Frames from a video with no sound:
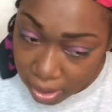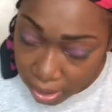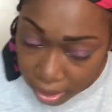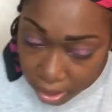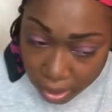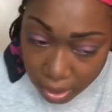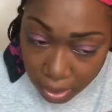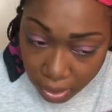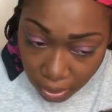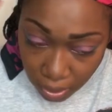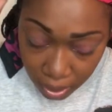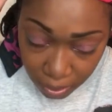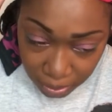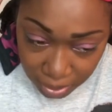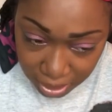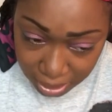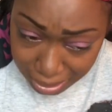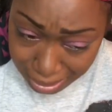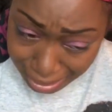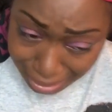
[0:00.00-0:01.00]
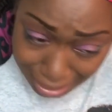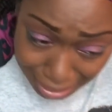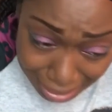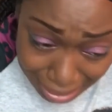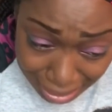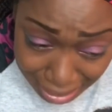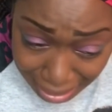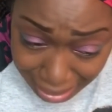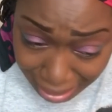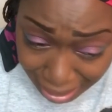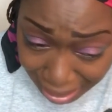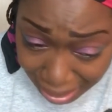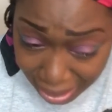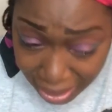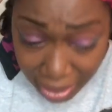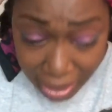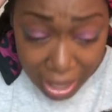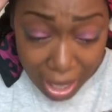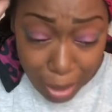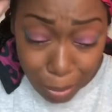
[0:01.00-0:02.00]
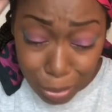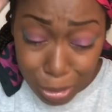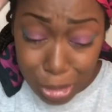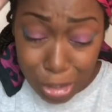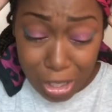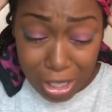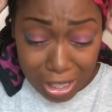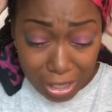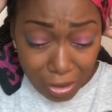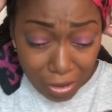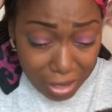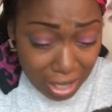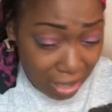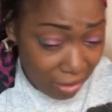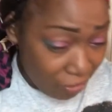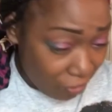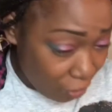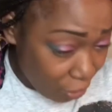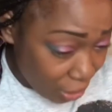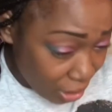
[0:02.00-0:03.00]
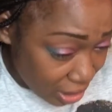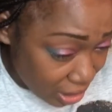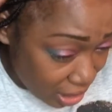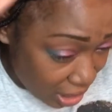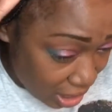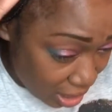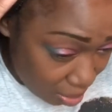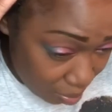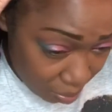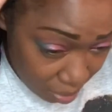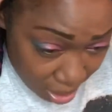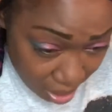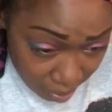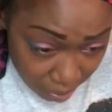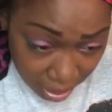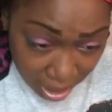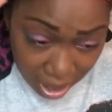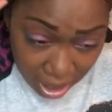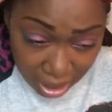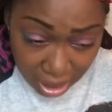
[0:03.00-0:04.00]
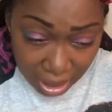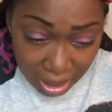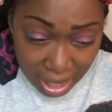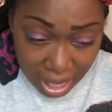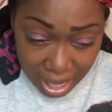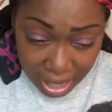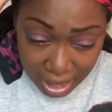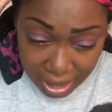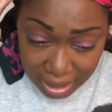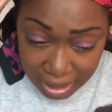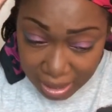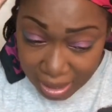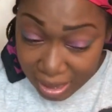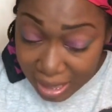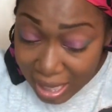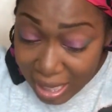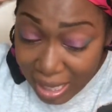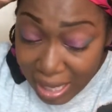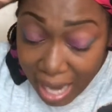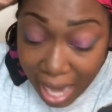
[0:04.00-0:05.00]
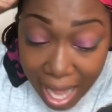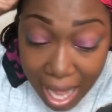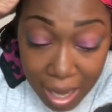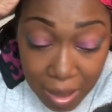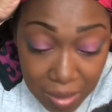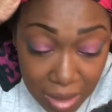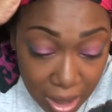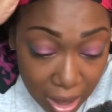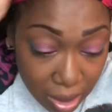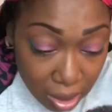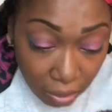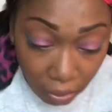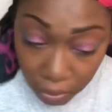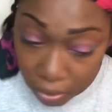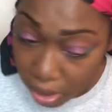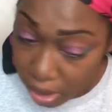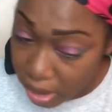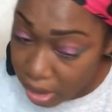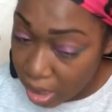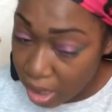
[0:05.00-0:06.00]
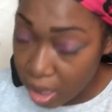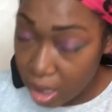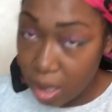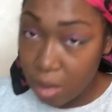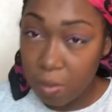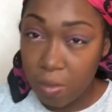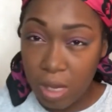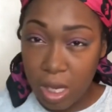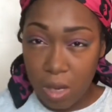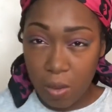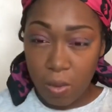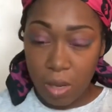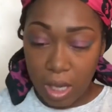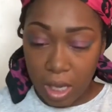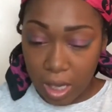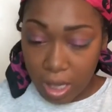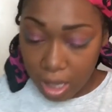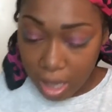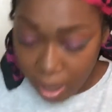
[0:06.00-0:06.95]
You know, I was like, I was gonna go get 410, but I'm kind of glad I did not, because 410 and me would have